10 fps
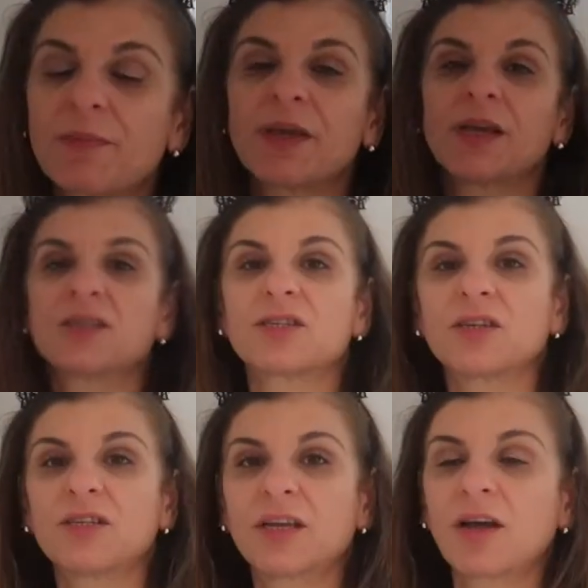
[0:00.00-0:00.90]
be a
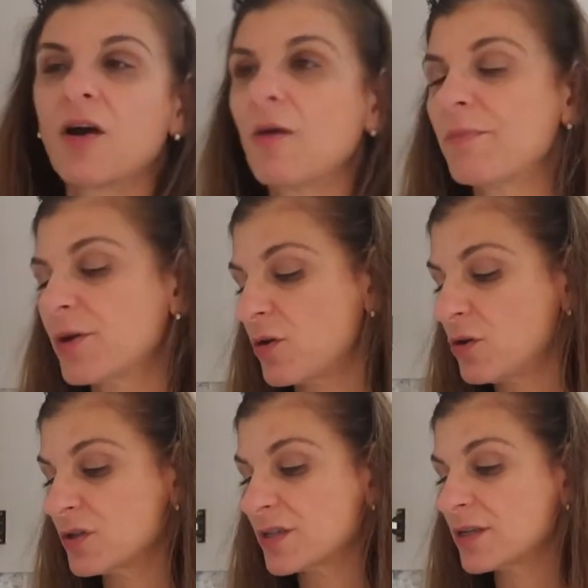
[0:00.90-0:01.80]
sturdy cup
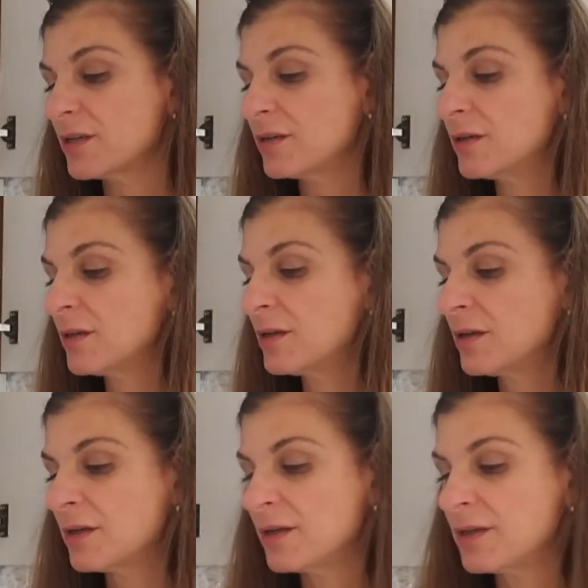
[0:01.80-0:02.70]
because
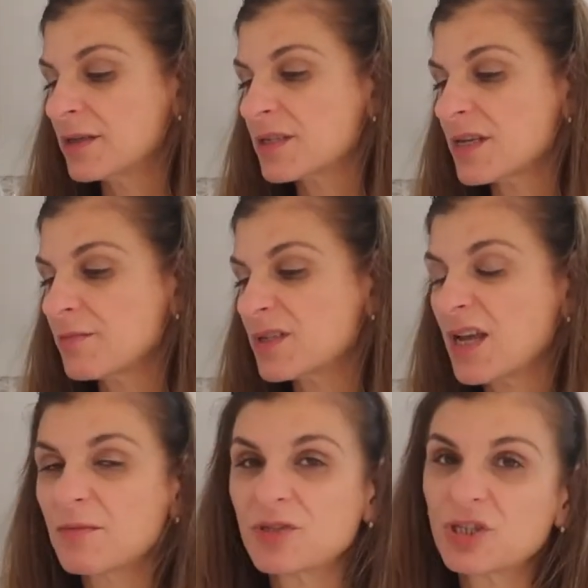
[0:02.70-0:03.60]

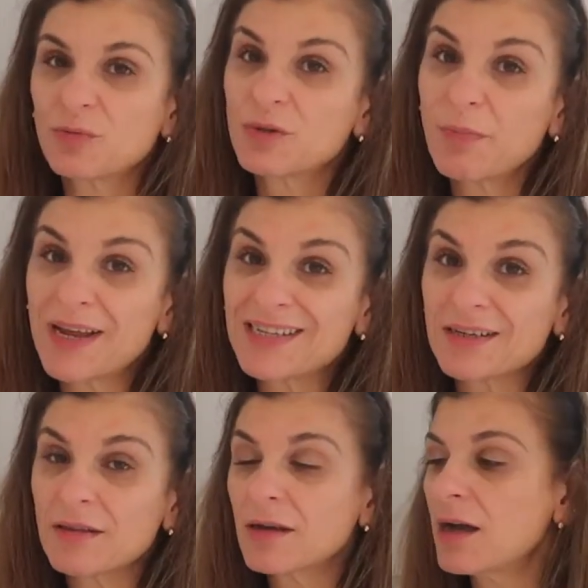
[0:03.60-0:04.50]
sometimes she would bite
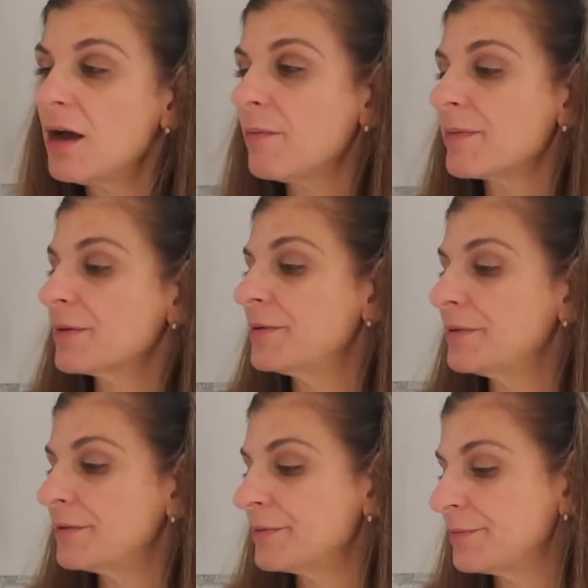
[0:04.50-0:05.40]
the cup.
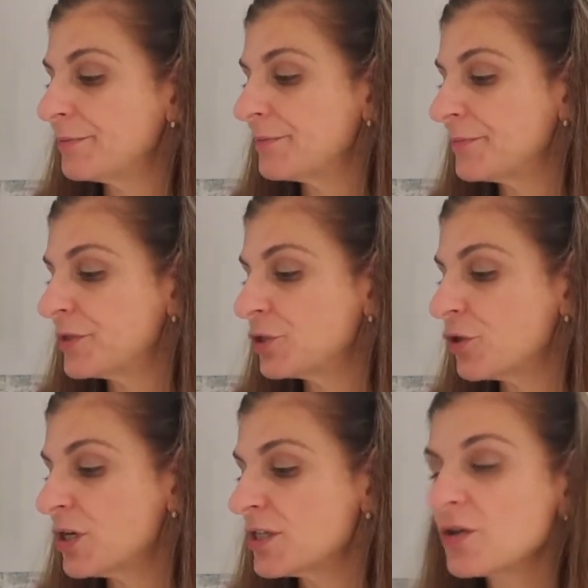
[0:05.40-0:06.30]
The
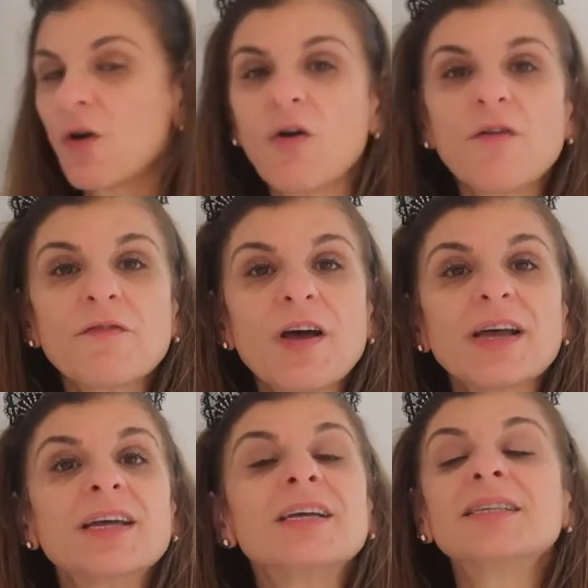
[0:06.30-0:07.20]
joys of
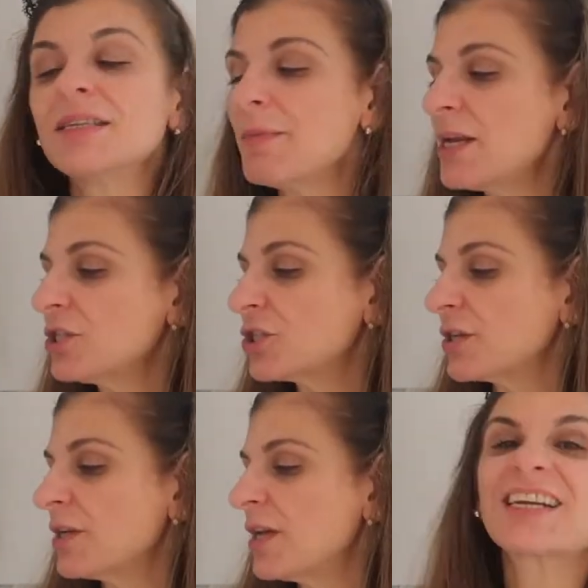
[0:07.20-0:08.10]

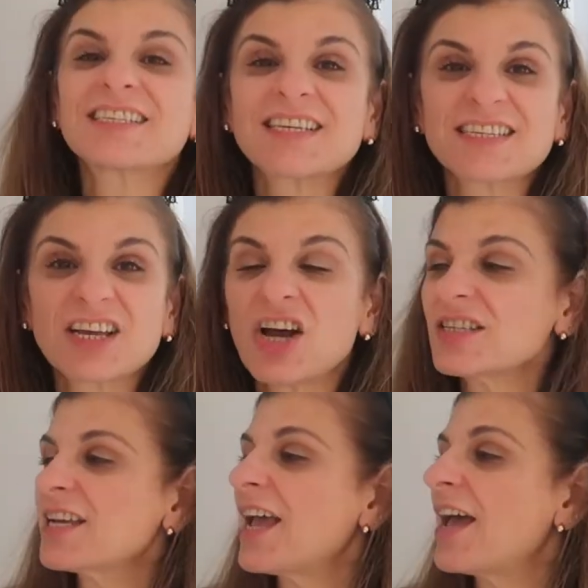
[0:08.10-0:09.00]
dementia. It says
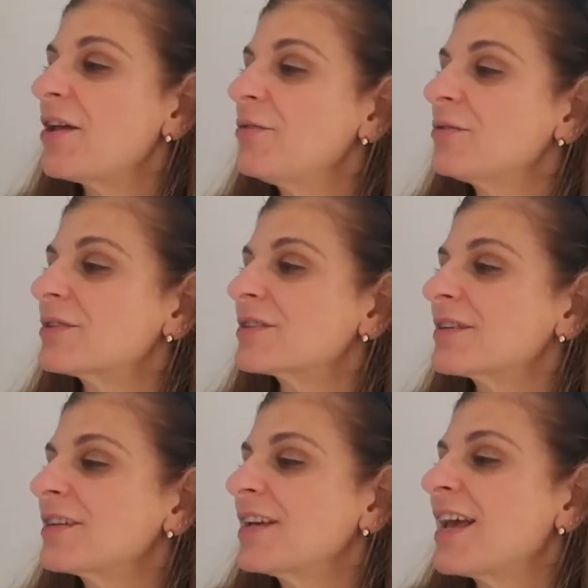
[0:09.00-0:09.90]
cut it out,
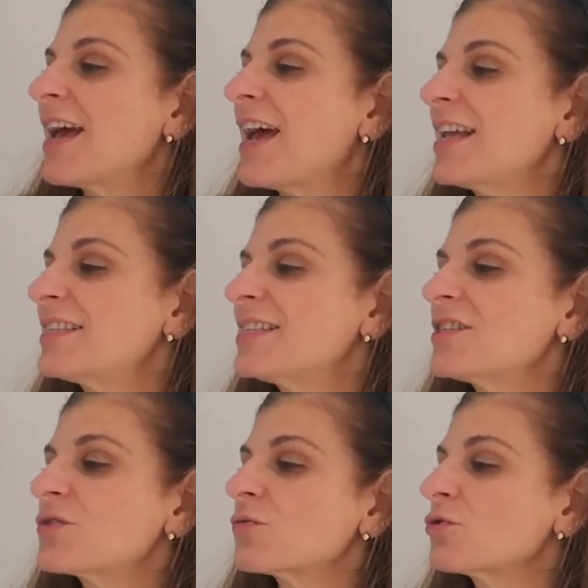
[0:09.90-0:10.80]

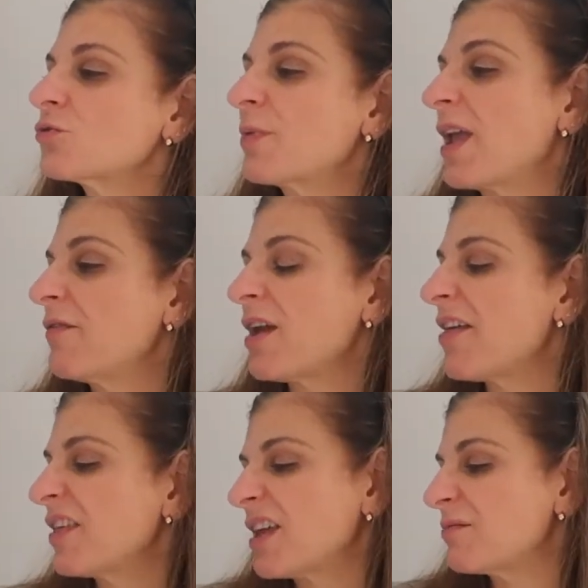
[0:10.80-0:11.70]
antisocial behaviour. I
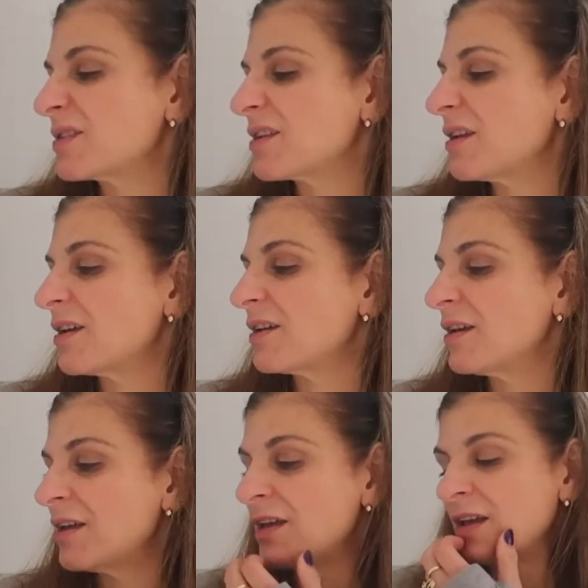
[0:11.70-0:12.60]
think it was a
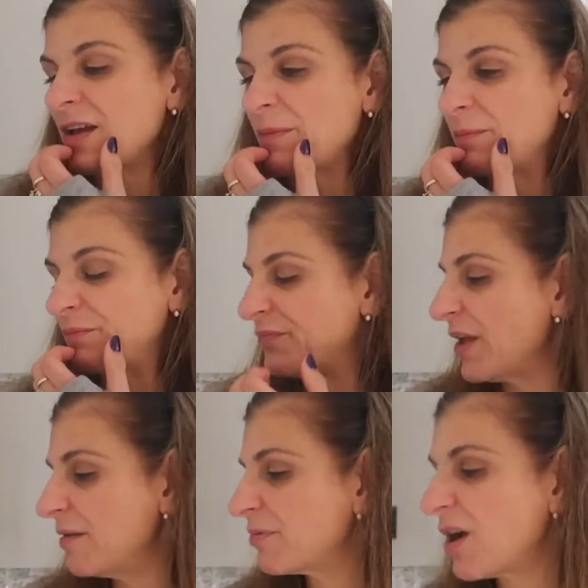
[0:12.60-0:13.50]

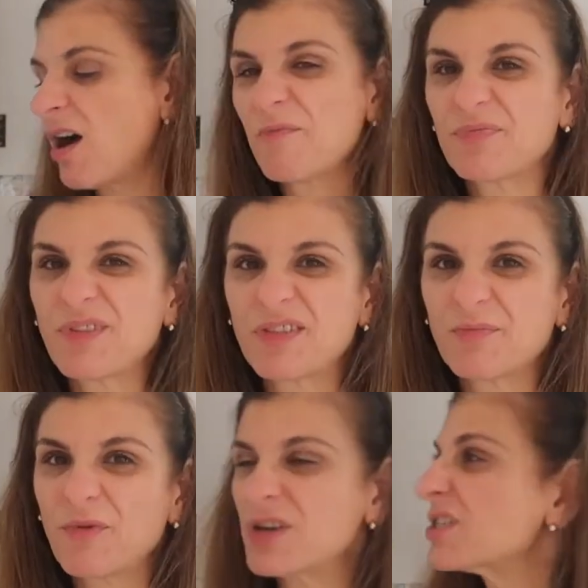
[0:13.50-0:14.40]
cup
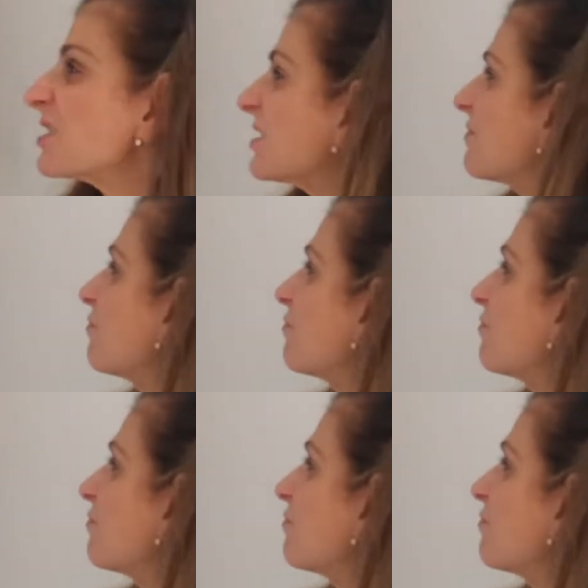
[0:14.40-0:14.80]
boys